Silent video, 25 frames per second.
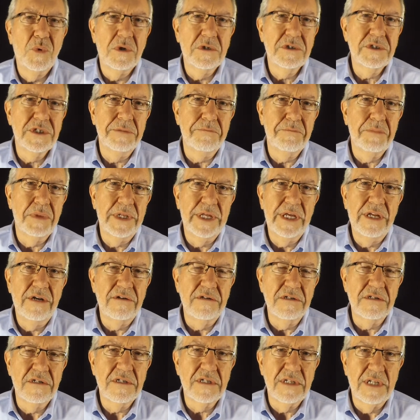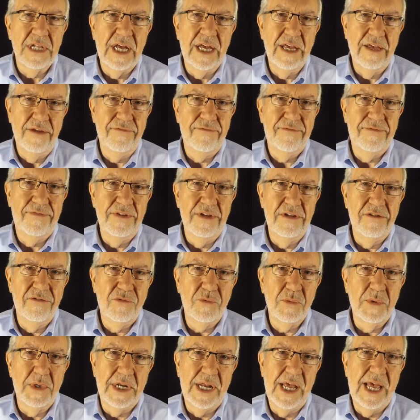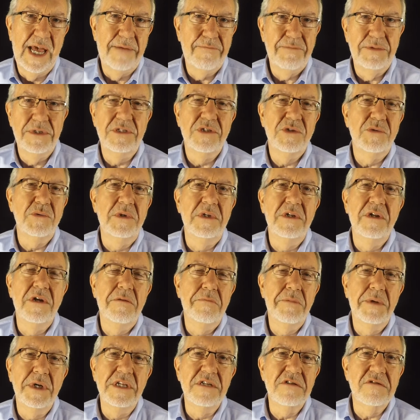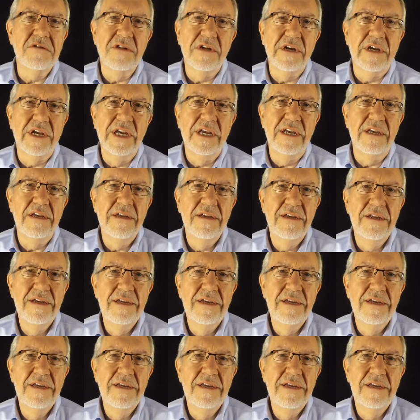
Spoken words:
worship leader's life is what happens when nobody's looking.